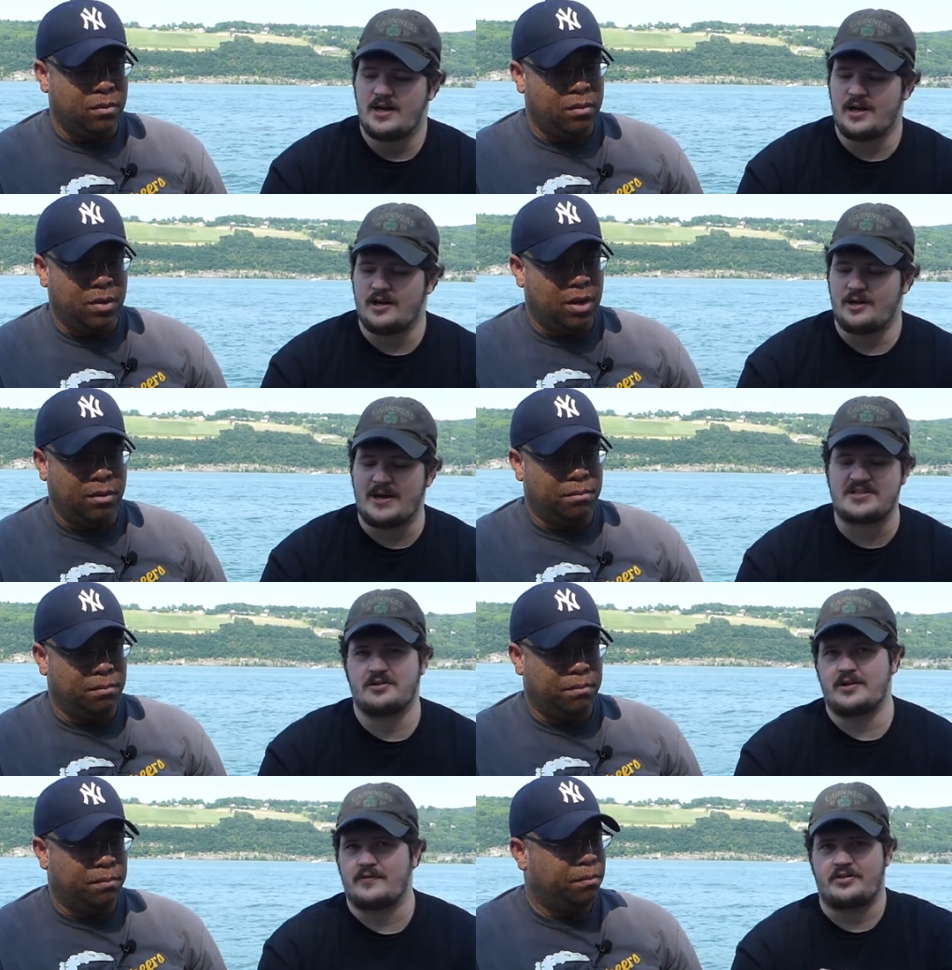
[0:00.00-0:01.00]
Speaker 1: Um, I
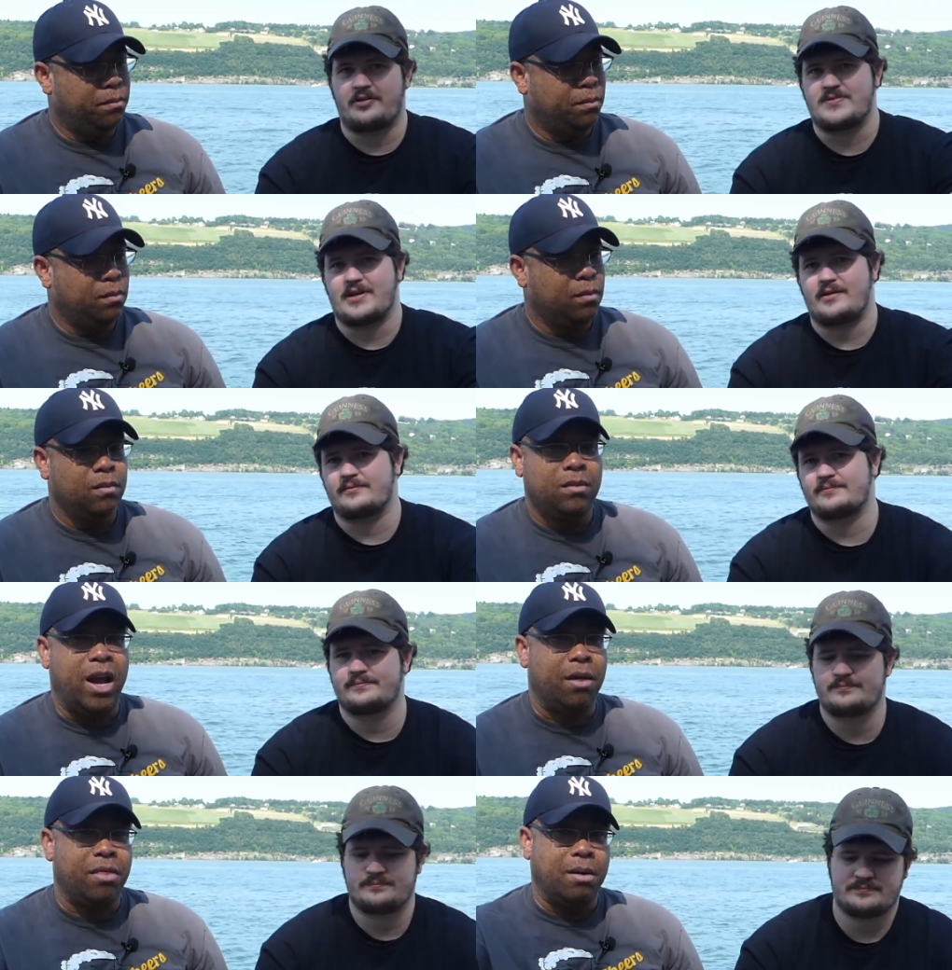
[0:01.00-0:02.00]
still give it a thumbs down.
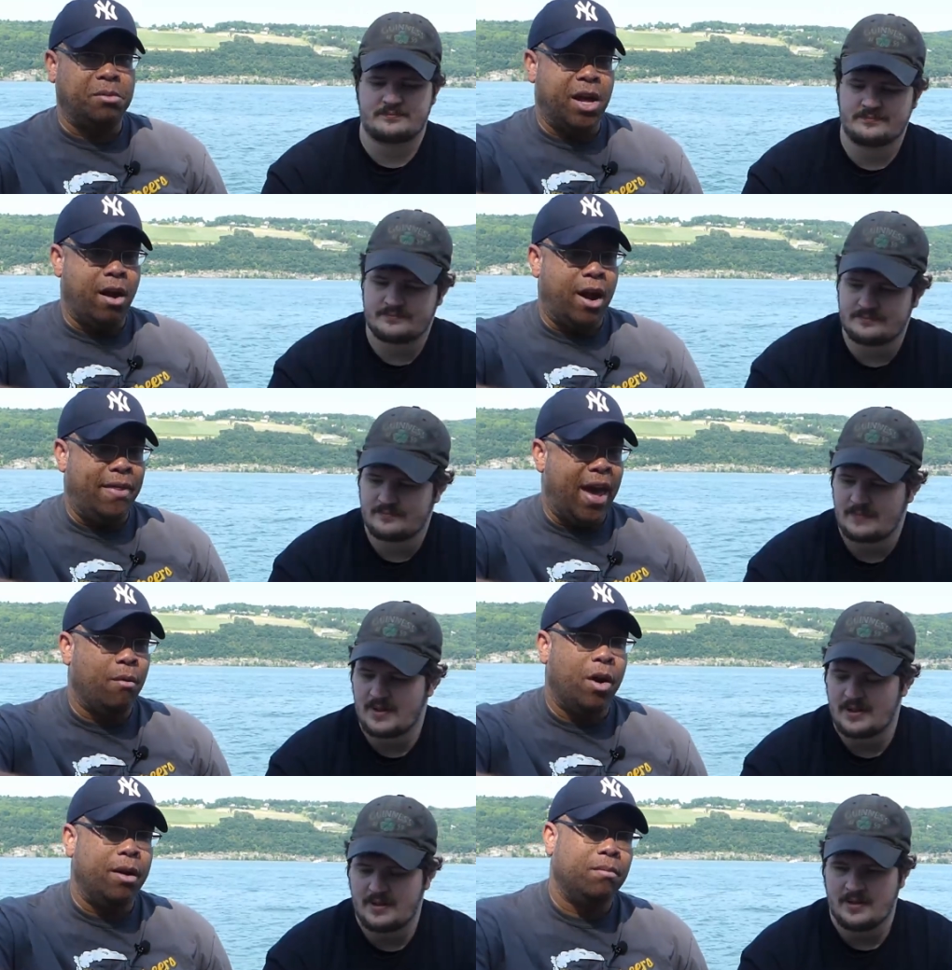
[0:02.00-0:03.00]
Speaker 2: Yeah, thumbs down on
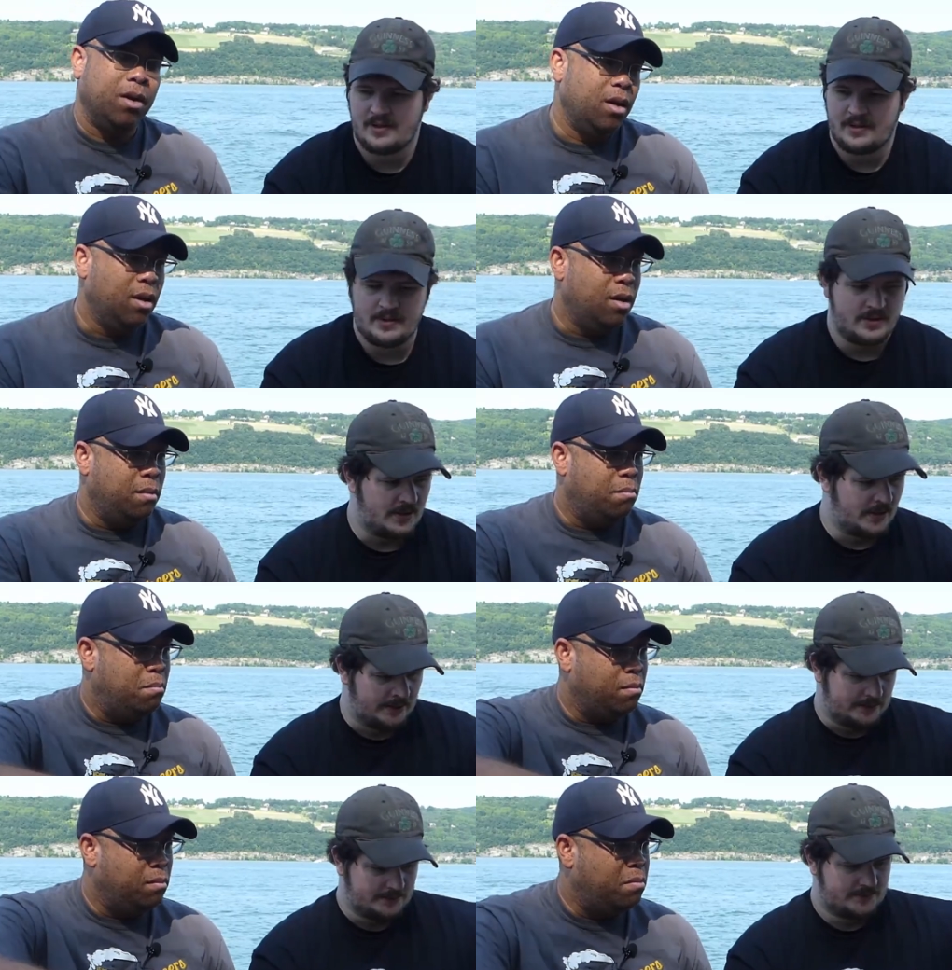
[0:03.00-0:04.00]
that one.
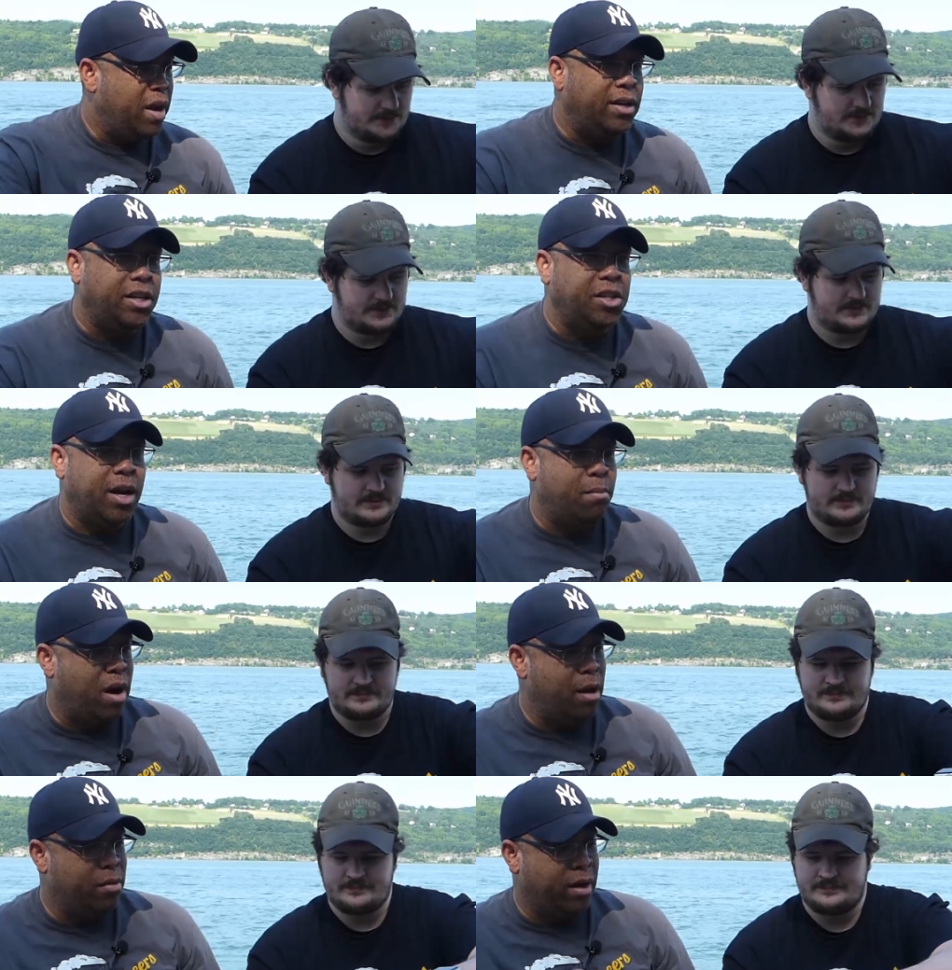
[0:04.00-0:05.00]
Big D J
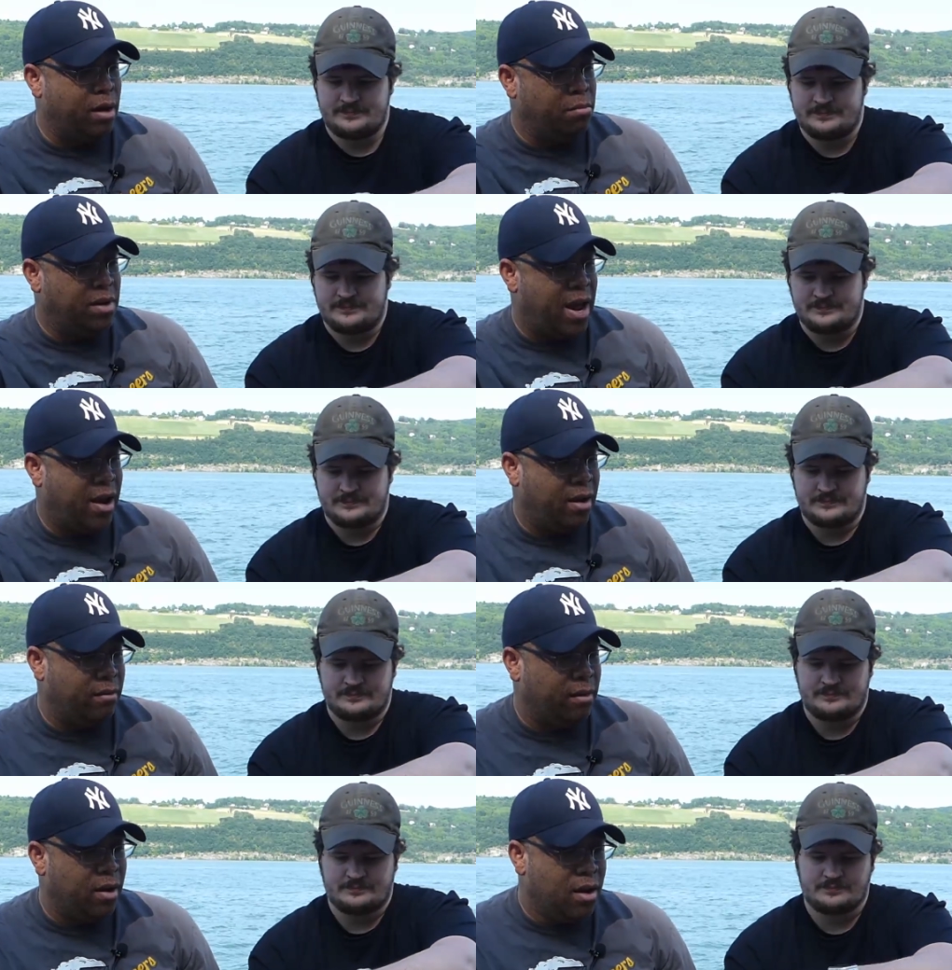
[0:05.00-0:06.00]
Brown thumb down.